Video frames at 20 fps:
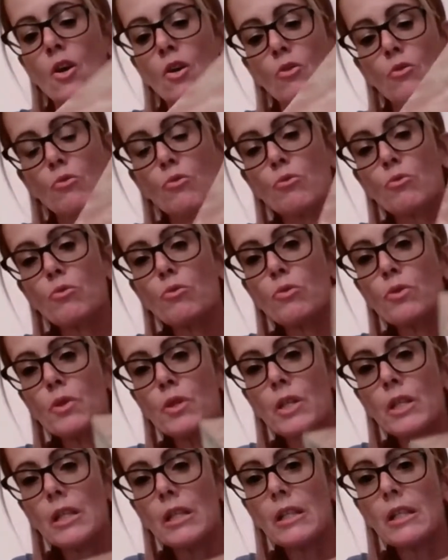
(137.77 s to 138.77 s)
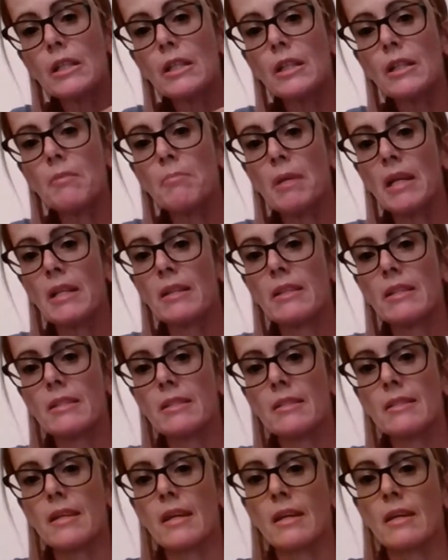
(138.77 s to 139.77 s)
really made this
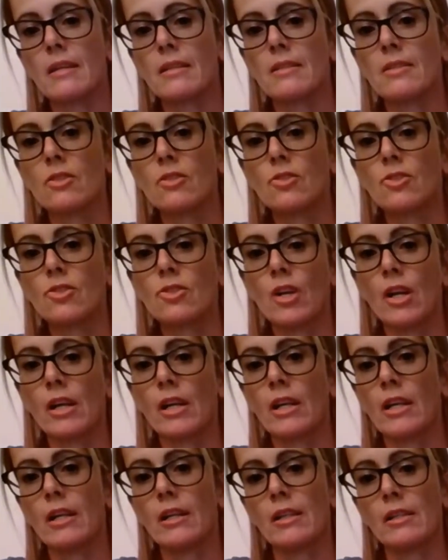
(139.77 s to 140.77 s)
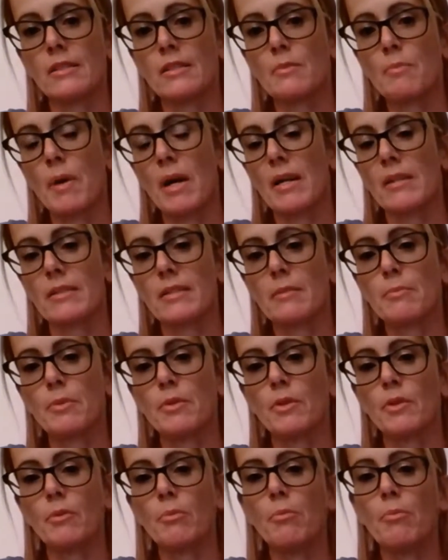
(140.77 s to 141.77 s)
as shiny as
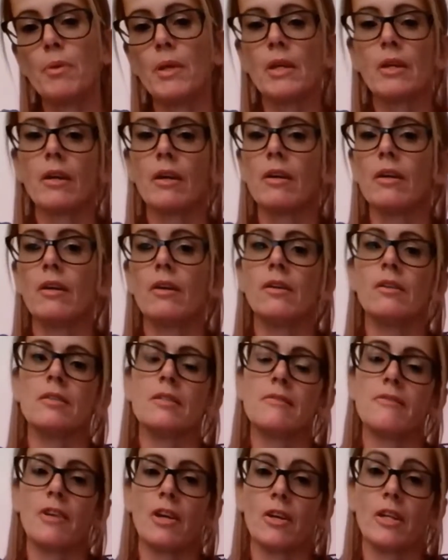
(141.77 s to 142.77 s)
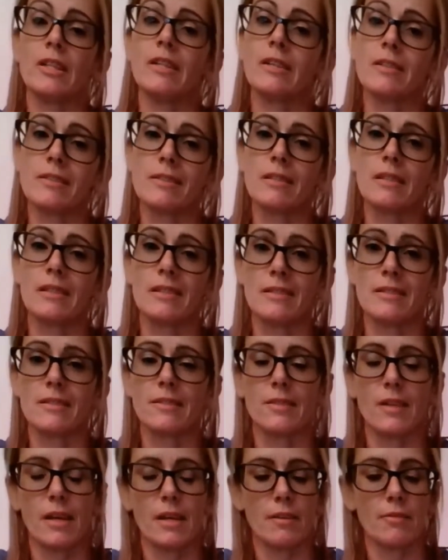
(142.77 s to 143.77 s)
possible because fairy dust is
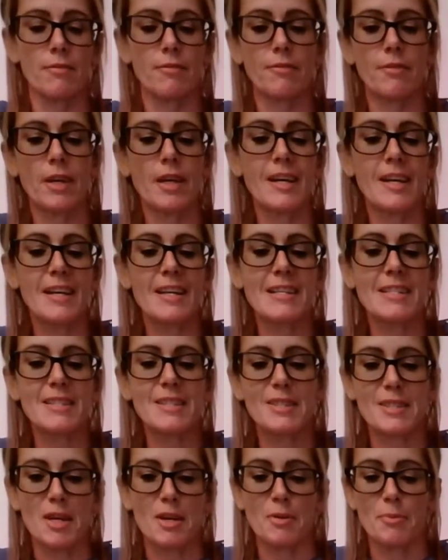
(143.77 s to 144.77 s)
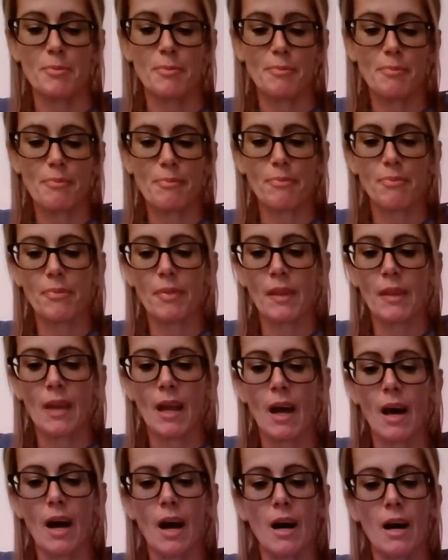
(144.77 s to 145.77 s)
life. So
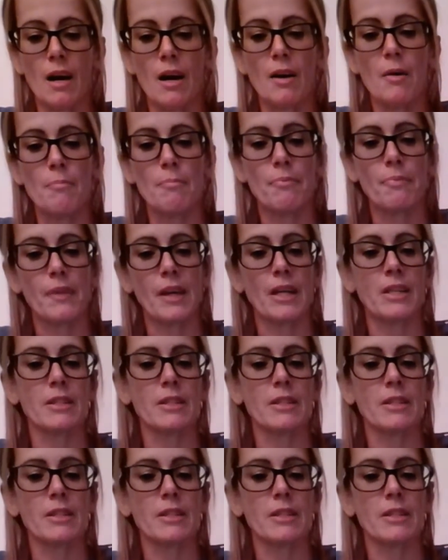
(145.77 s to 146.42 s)
I